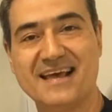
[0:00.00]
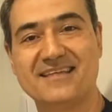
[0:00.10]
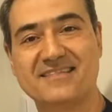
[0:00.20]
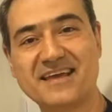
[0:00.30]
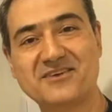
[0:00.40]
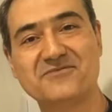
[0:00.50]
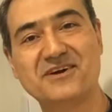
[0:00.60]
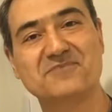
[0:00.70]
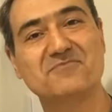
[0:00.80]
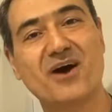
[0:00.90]
Thank you
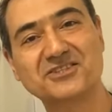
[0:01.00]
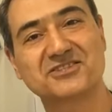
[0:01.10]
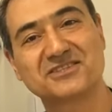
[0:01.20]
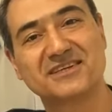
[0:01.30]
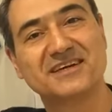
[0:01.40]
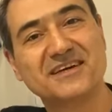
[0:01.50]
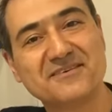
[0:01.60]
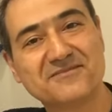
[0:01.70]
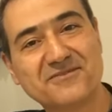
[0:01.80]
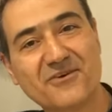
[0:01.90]
very much
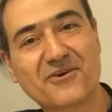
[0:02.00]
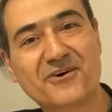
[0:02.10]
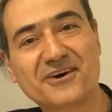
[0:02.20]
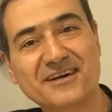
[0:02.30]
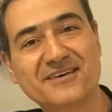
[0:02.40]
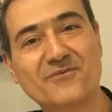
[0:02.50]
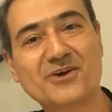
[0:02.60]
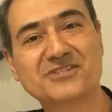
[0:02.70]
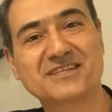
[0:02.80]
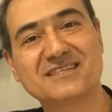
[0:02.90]
for
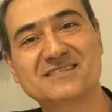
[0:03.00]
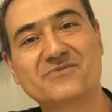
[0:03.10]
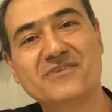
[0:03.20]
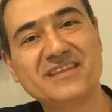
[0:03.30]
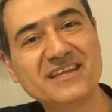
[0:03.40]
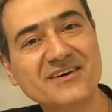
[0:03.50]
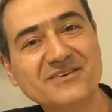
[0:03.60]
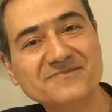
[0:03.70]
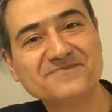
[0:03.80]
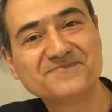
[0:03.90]
watching this
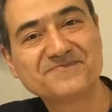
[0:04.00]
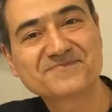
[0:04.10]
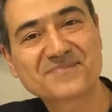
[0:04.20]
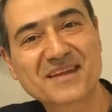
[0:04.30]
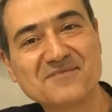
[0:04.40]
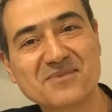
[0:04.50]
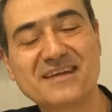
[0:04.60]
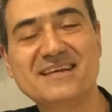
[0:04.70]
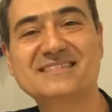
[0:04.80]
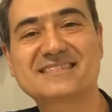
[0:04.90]
video.
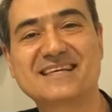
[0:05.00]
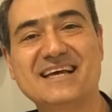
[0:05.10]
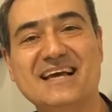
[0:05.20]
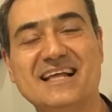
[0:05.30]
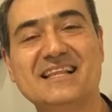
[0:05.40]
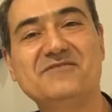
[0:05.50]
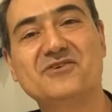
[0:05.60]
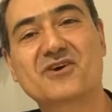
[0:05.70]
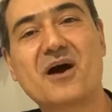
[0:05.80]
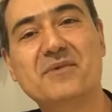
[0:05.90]
Please leave your
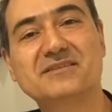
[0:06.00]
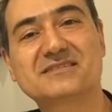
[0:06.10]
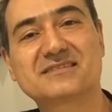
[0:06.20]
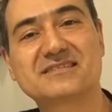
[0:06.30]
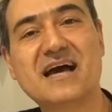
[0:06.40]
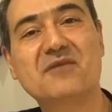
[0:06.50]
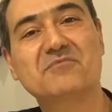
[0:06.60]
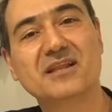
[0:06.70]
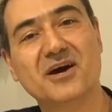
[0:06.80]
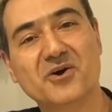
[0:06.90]
comments down
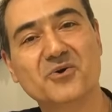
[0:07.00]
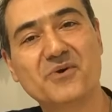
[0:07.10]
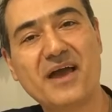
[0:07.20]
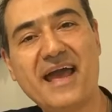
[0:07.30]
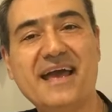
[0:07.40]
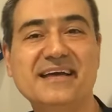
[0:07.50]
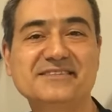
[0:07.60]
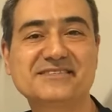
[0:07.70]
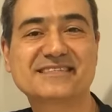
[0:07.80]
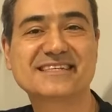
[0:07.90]
below
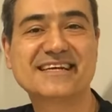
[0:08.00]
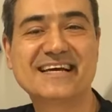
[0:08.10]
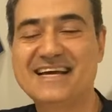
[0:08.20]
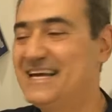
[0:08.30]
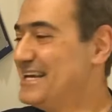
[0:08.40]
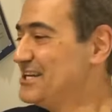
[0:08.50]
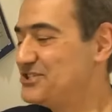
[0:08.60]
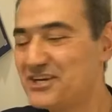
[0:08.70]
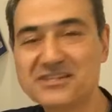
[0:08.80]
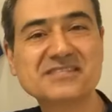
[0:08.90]
and
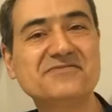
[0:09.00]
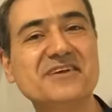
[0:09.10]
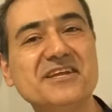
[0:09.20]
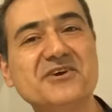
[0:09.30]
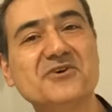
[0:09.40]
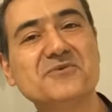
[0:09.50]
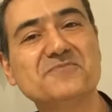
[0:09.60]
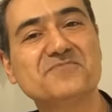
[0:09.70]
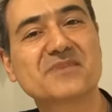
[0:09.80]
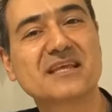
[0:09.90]
share this video,
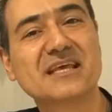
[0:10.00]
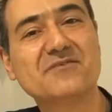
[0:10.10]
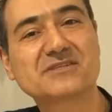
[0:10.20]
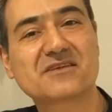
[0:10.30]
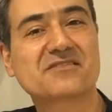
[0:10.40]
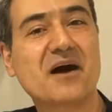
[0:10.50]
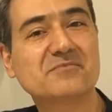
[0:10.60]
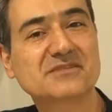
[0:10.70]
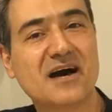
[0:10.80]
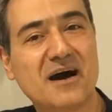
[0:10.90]
give us a
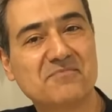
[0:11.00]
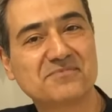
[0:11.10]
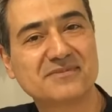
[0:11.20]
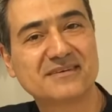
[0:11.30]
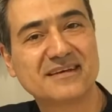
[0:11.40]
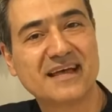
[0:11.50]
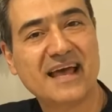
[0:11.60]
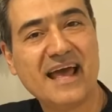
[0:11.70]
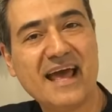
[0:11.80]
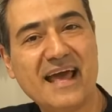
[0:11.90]
thumbs up,
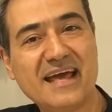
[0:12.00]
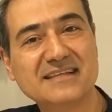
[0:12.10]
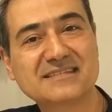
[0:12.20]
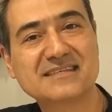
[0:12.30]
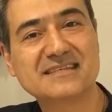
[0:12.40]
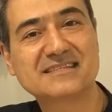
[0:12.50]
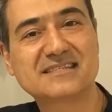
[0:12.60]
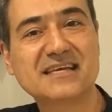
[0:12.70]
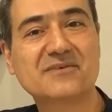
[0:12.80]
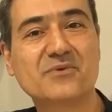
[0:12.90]
and
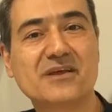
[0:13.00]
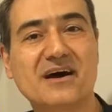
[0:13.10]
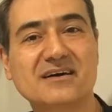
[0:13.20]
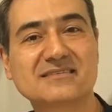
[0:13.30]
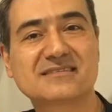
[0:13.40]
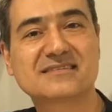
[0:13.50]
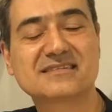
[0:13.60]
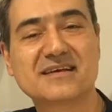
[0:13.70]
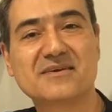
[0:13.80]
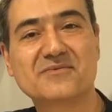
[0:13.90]
stick with
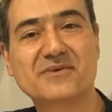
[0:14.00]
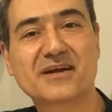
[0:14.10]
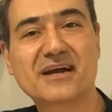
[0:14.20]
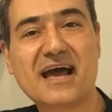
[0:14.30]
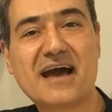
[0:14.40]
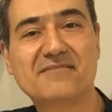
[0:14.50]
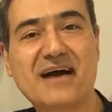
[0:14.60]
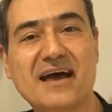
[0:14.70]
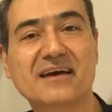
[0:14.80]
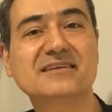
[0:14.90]
us. We're gonna have
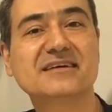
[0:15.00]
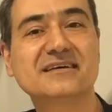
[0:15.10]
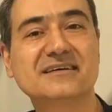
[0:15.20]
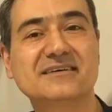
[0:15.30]
another